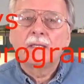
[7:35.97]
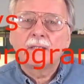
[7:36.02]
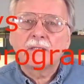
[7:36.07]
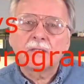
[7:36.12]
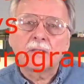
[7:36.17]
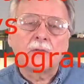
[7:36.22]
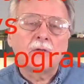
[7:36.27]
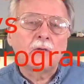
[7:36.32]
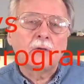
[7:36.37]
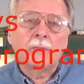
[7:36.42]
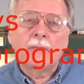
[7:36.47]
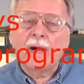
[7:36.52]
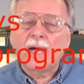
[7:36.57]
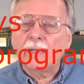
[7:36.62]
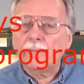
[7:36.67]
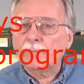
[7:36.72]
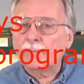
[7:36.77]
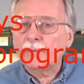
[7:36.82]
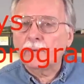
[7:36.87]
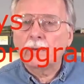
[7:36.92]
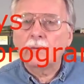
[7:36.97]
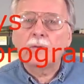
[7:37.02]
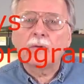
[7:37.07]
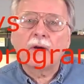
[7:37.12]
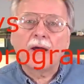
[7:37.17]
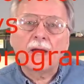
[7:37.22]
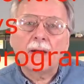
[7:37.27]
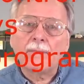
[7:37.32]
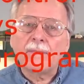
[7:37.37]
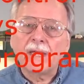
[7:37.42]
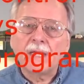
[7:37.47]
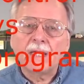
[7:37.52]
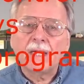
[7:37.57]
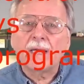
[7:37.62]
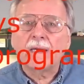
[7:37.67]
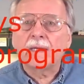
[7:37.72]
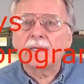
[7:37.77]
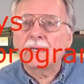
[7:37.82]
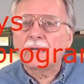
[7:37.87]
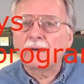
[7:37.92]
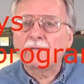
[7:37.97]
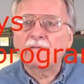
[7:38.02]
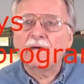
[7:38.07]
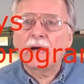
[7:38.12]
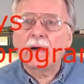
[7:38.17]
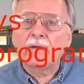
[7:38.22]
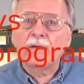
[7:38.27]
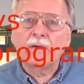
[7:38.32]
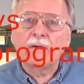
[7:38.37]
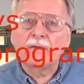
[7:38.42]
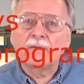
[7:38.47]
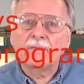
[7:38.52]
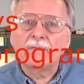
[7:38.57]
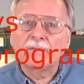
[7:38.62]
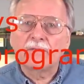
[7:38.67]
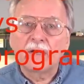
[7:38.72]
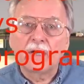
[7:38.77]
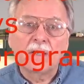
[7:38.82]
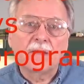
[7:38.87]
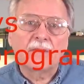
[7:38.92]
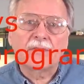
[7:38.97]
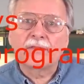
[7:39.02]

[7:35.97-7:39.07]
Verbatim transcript: So you might program in a value of uh,